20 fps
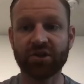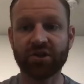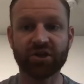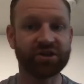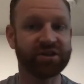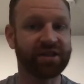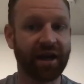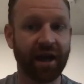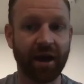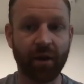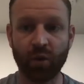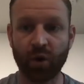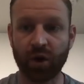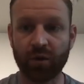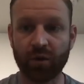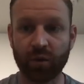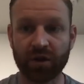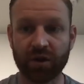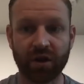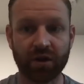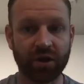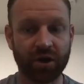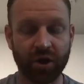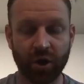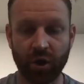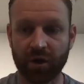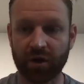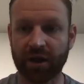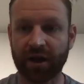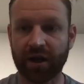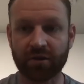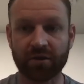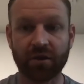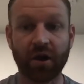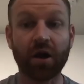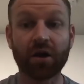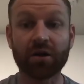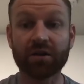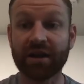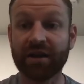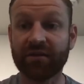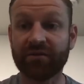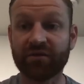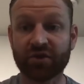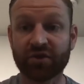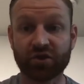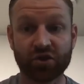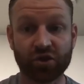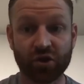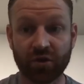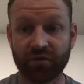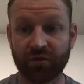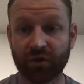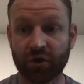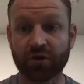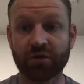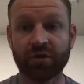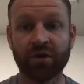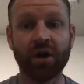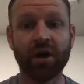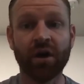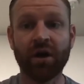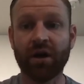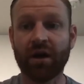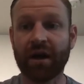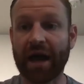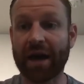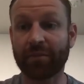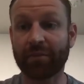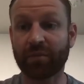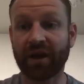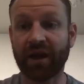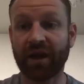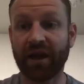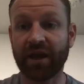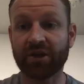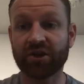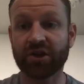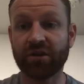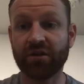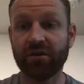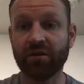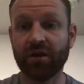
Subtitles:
just like I would with like a long-lived server application,